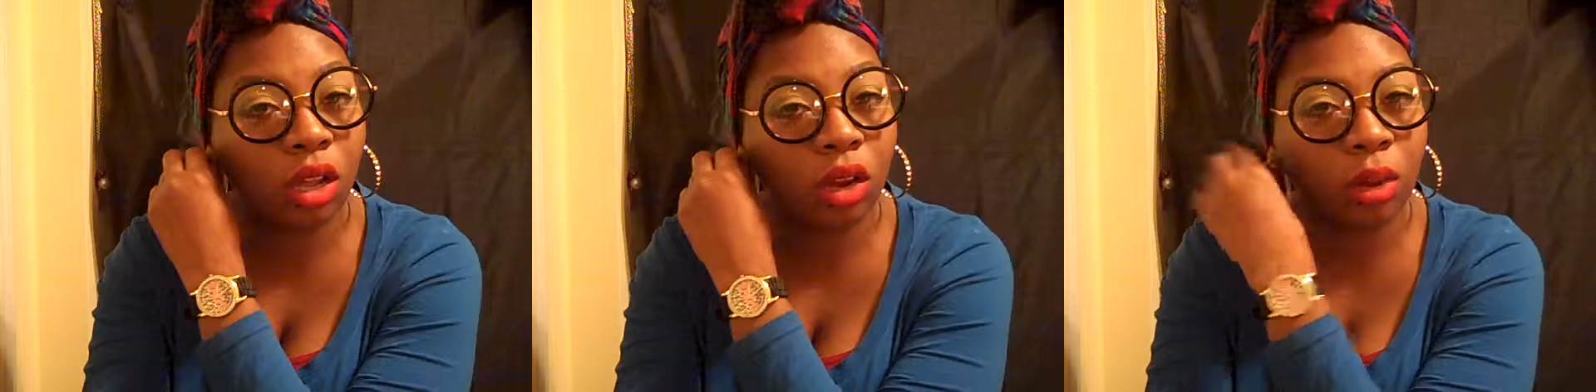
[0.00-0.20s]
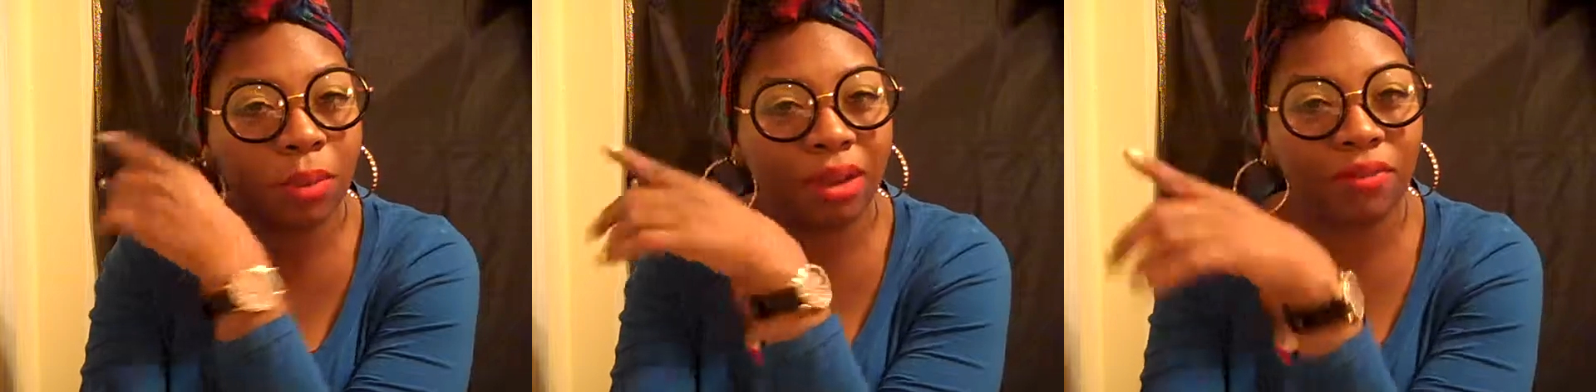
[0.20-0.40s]

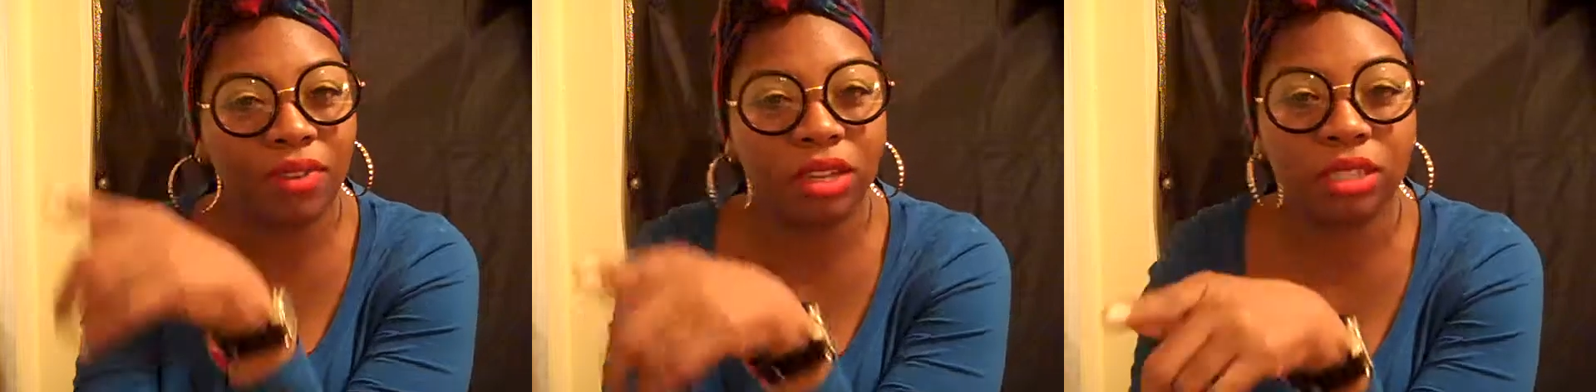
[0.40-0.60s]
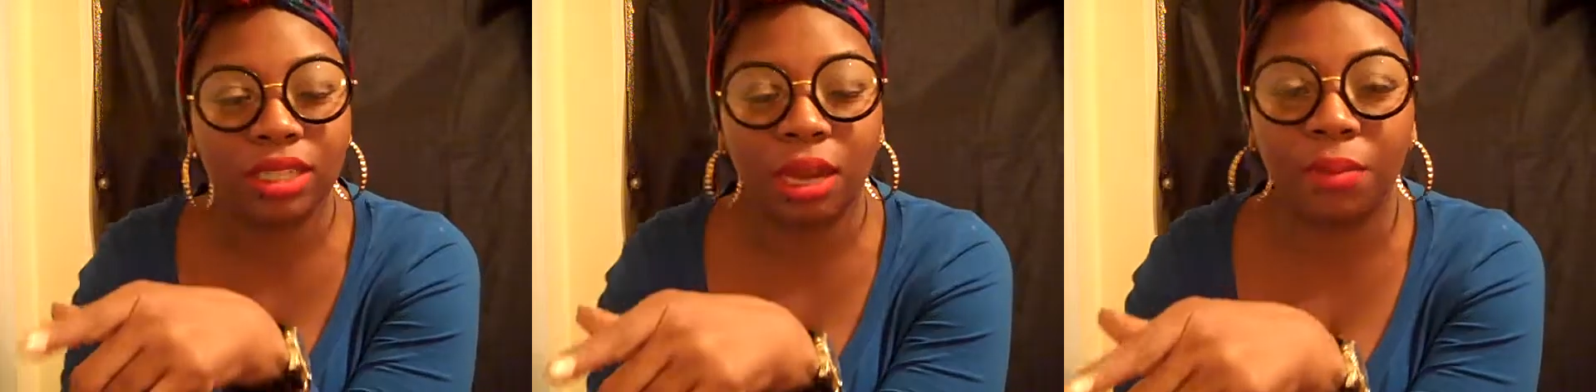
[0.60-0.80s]
on my
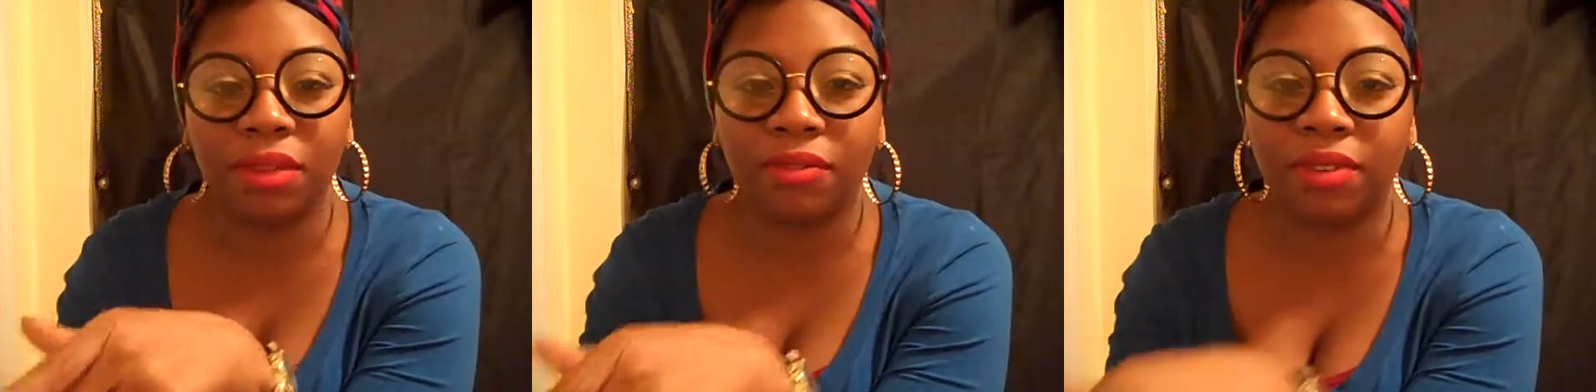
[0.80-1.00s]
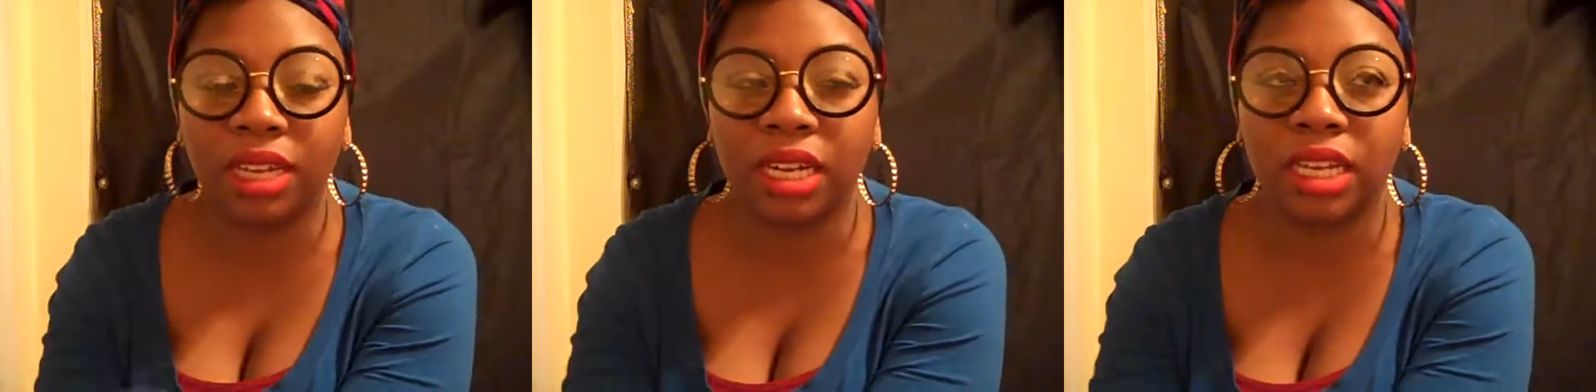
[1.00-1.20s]
first time in
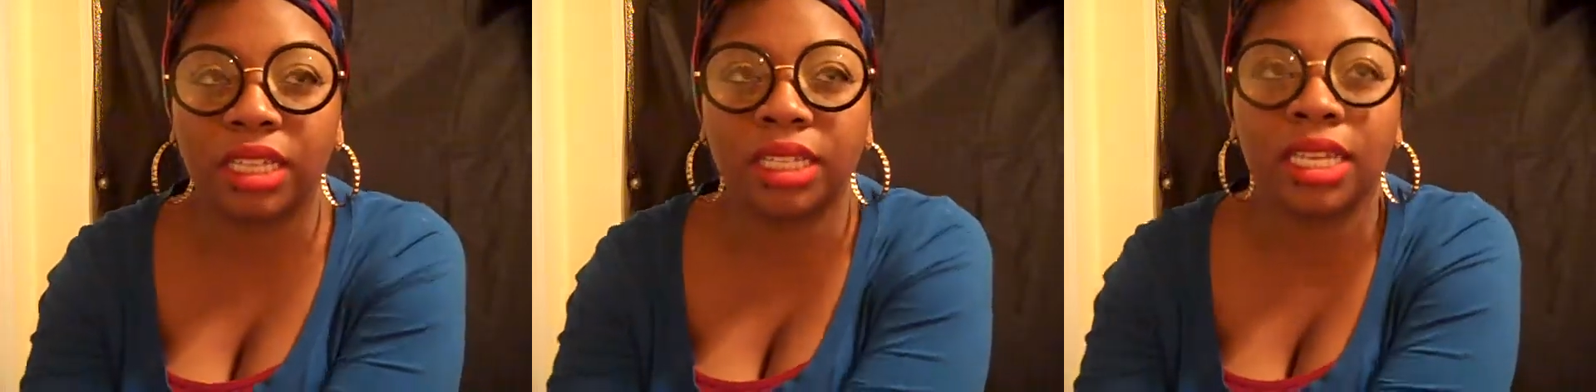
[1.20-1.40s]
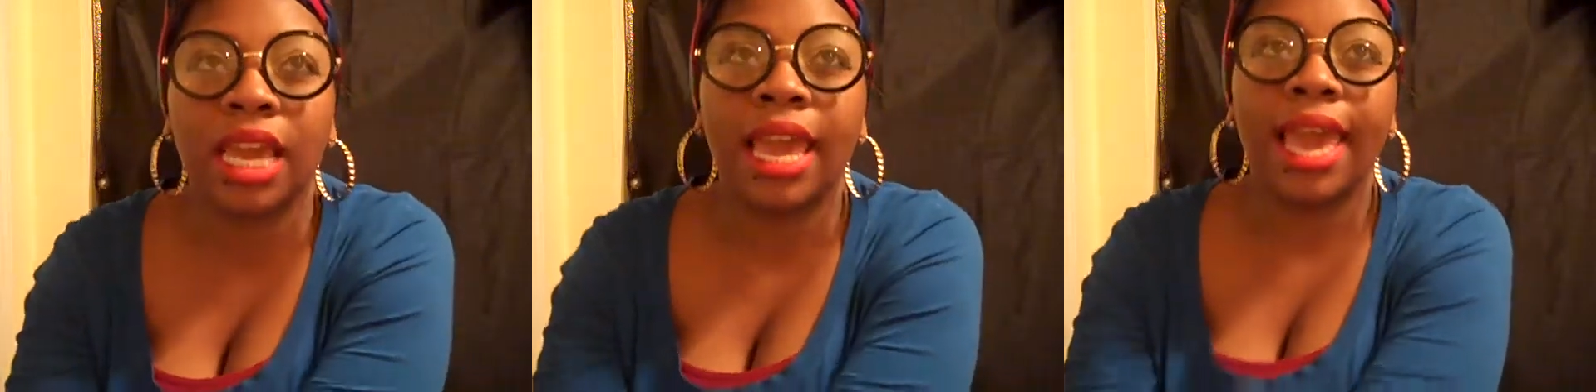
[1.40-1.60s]

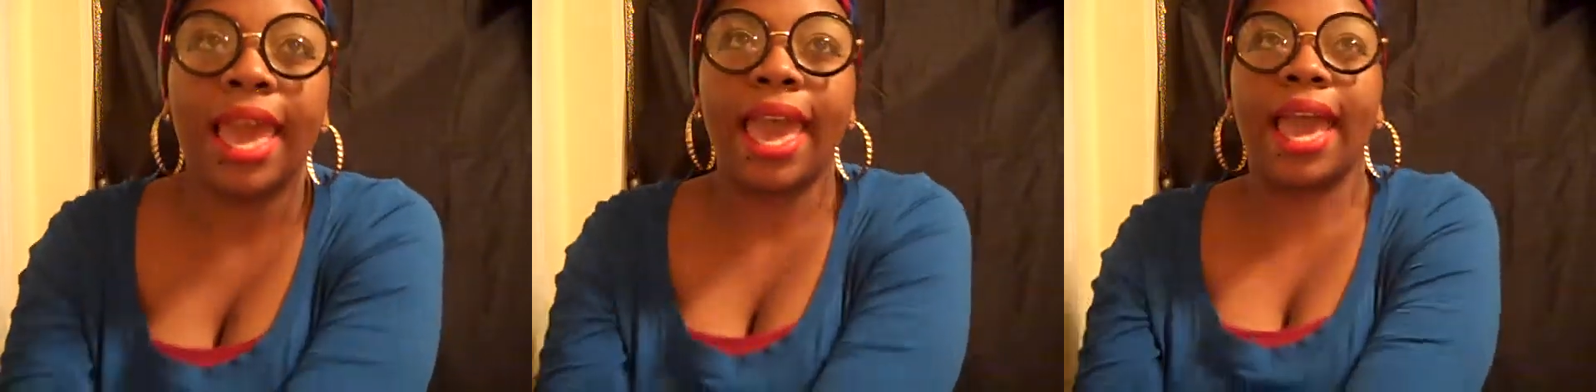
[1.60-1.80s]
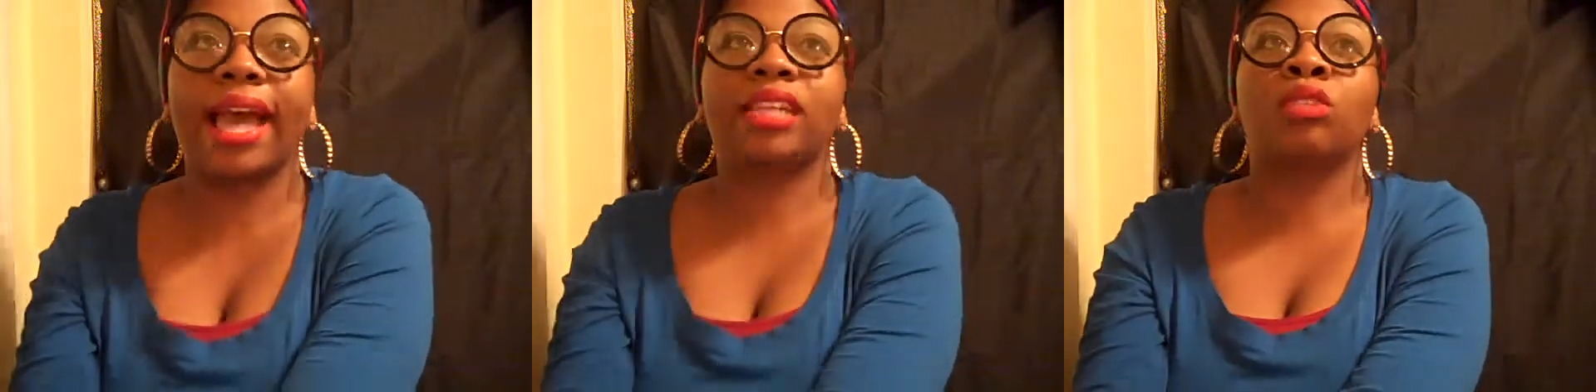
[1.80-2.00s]
Phoenix
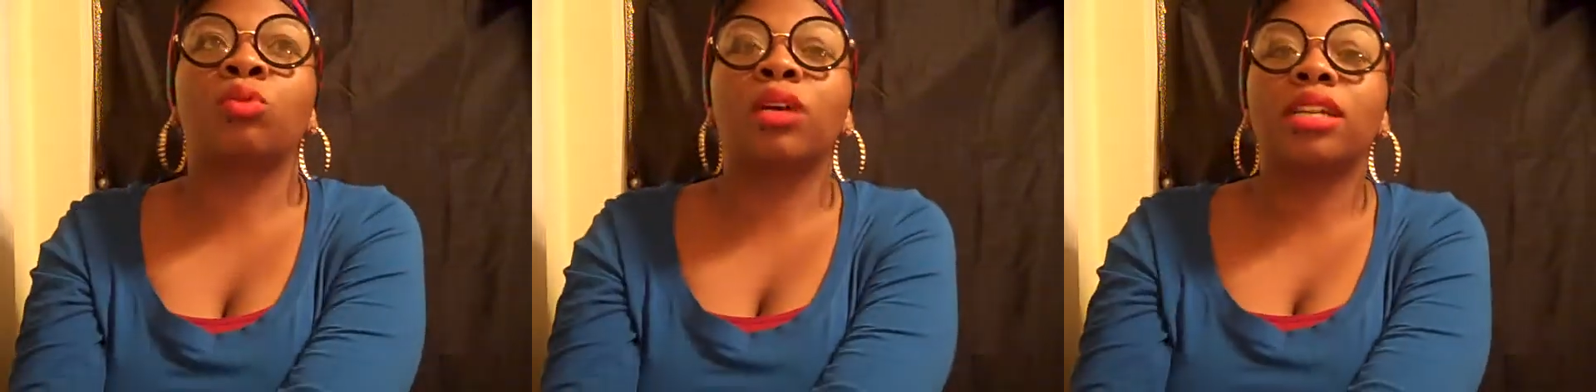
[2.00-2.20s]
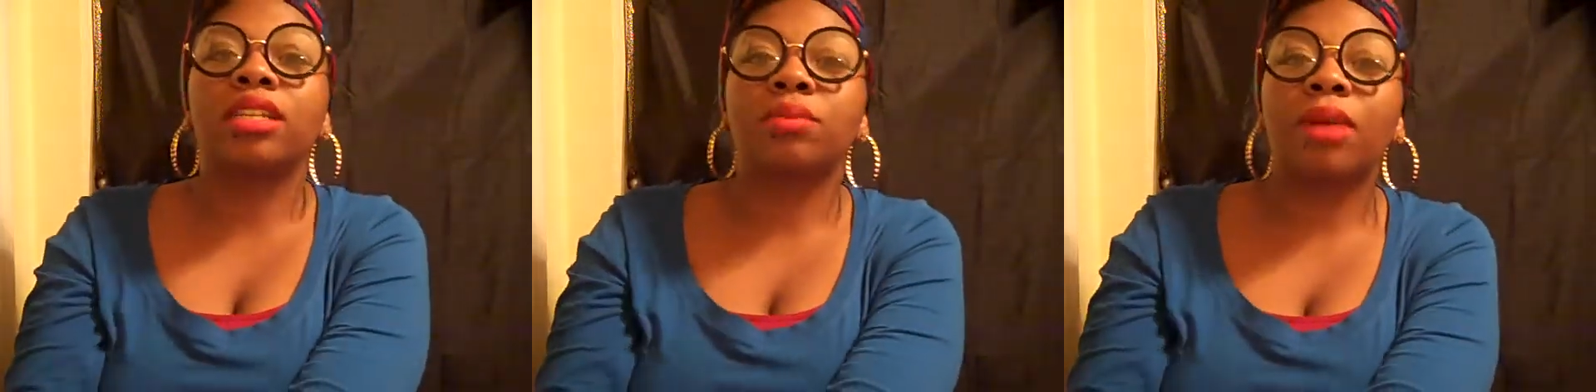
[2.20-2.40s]
as
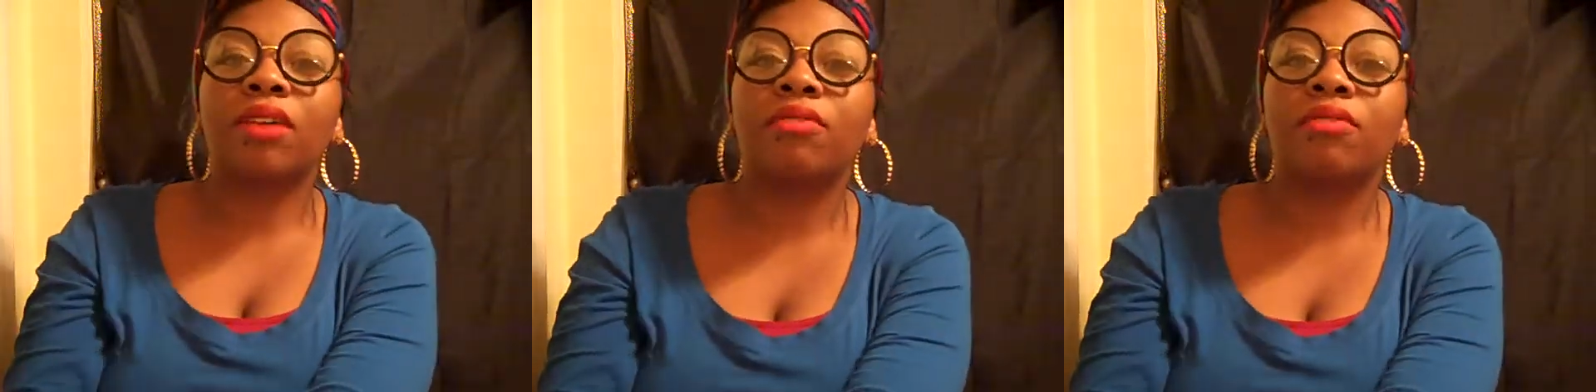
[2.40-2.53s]
well as my